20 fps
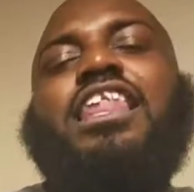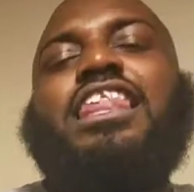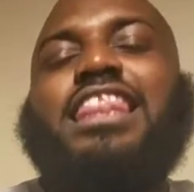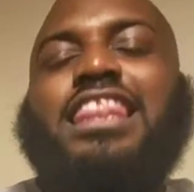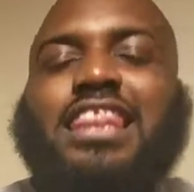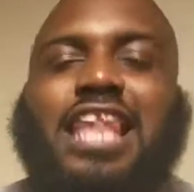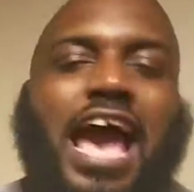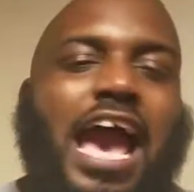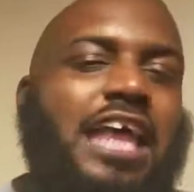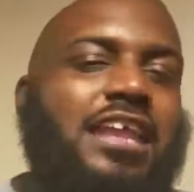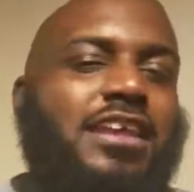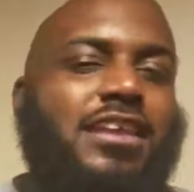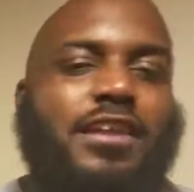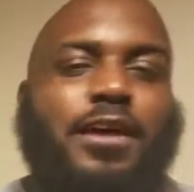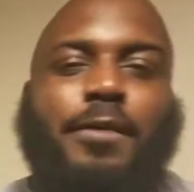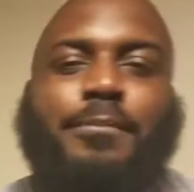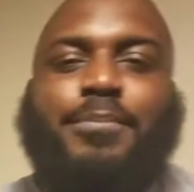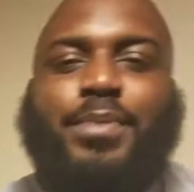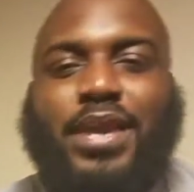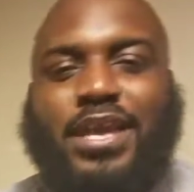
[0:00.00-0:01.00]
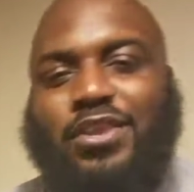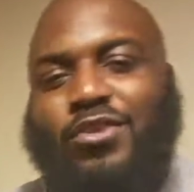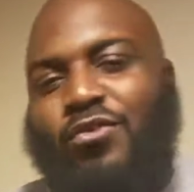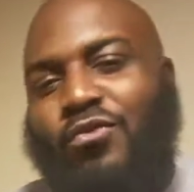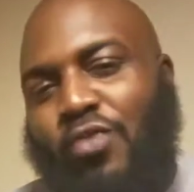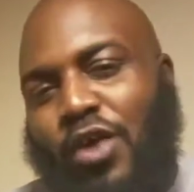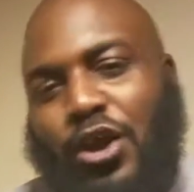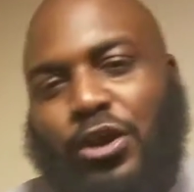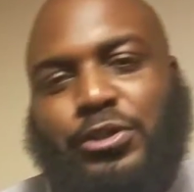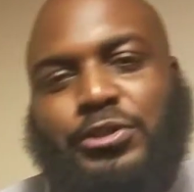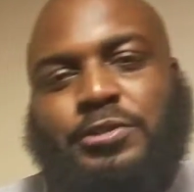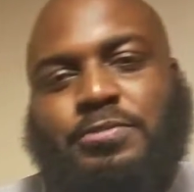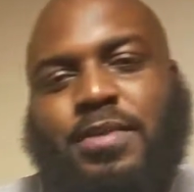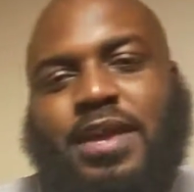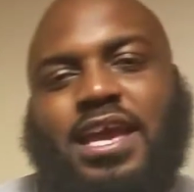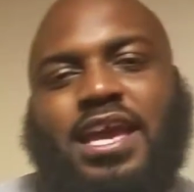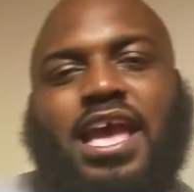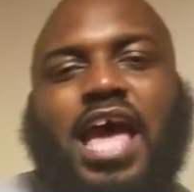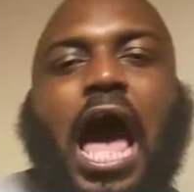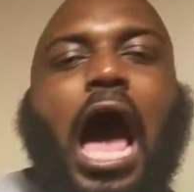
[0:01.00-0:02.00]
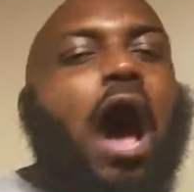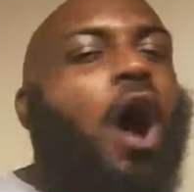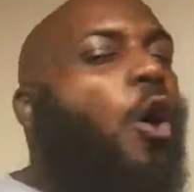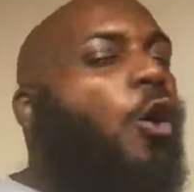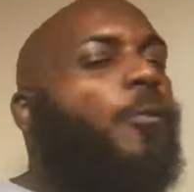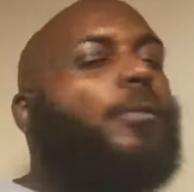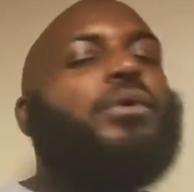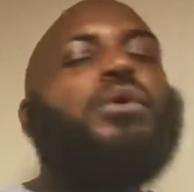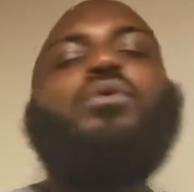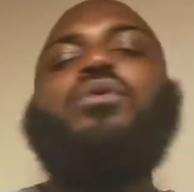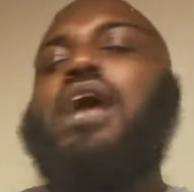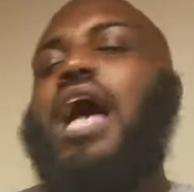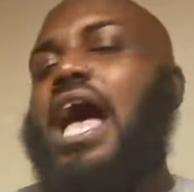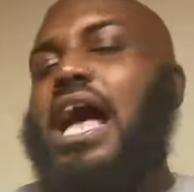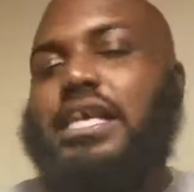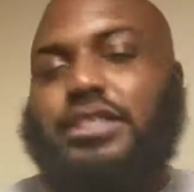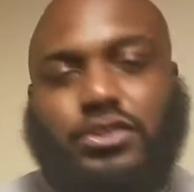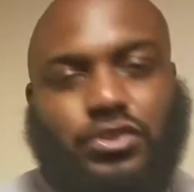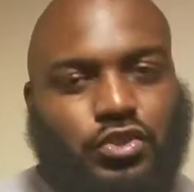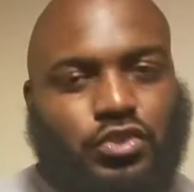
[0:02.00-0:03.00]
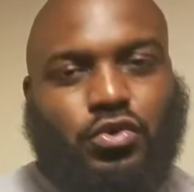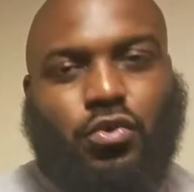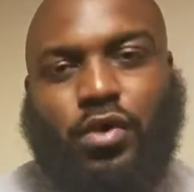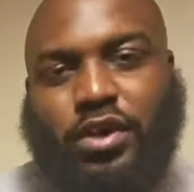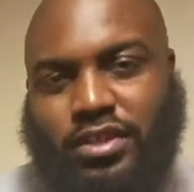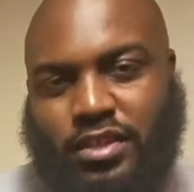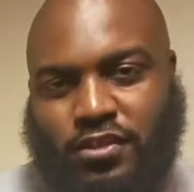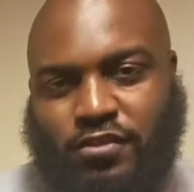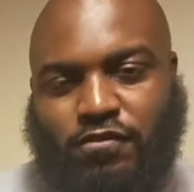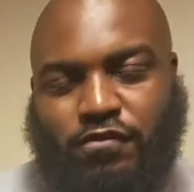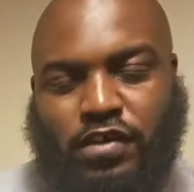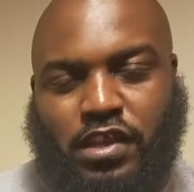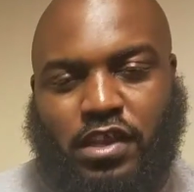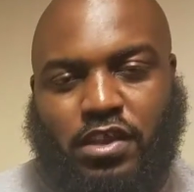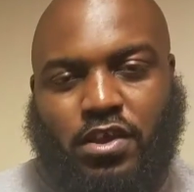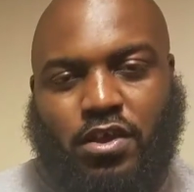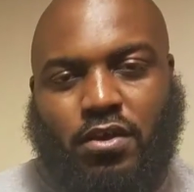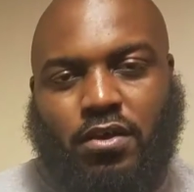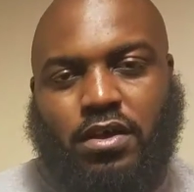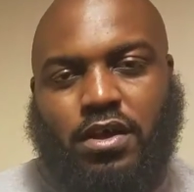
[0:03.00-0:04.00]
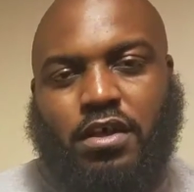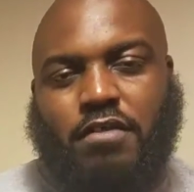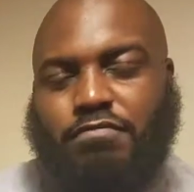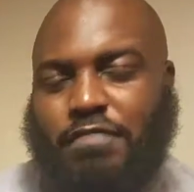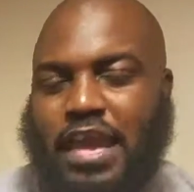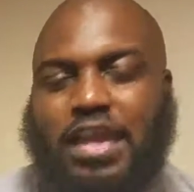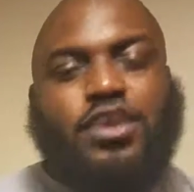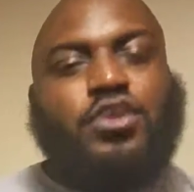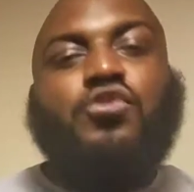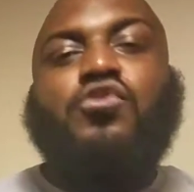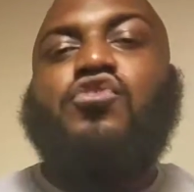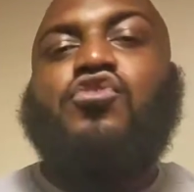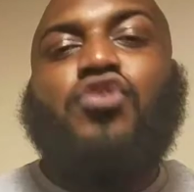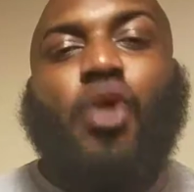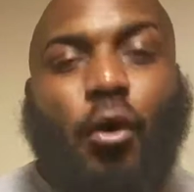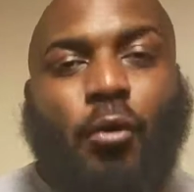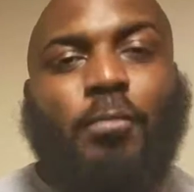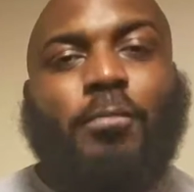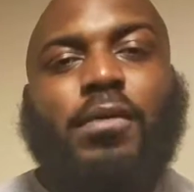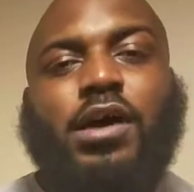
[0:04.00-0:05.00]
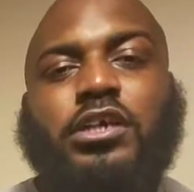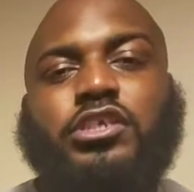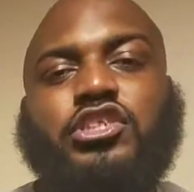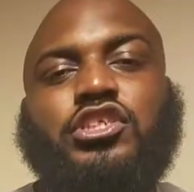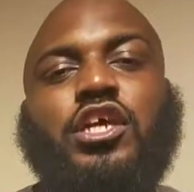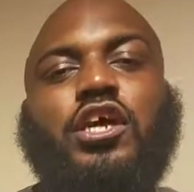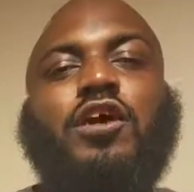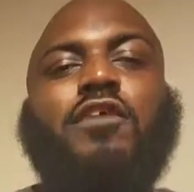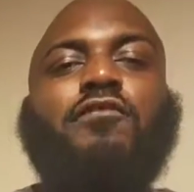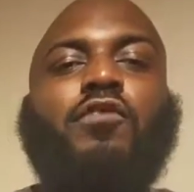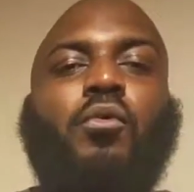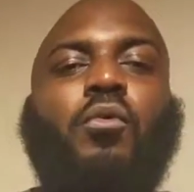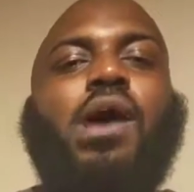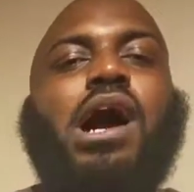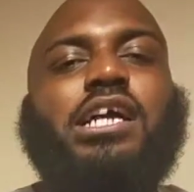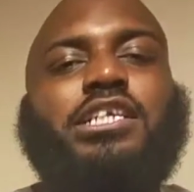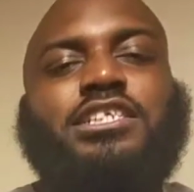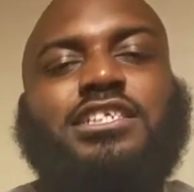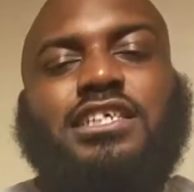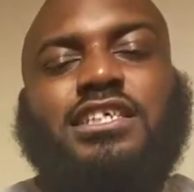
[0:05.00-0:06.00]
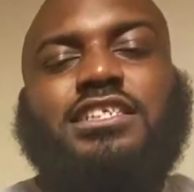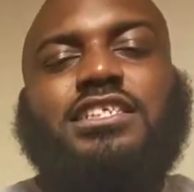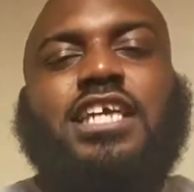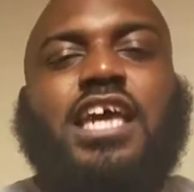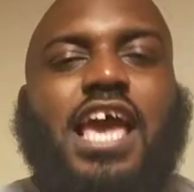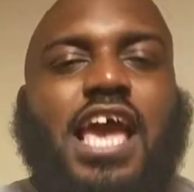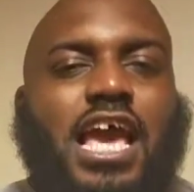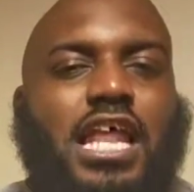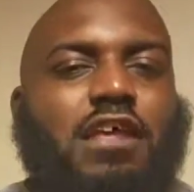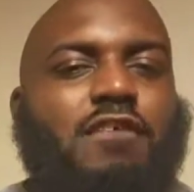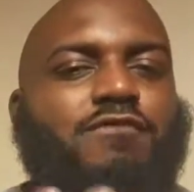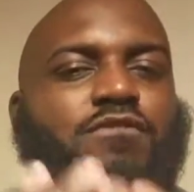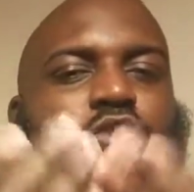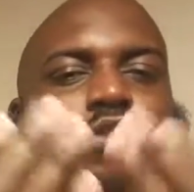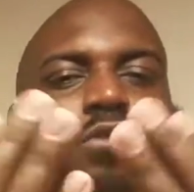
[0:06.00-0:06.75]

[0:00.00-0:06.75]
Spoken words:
lining up in the works, man. I hope you guys enjoyed this video. Thank you so much for watching this. And if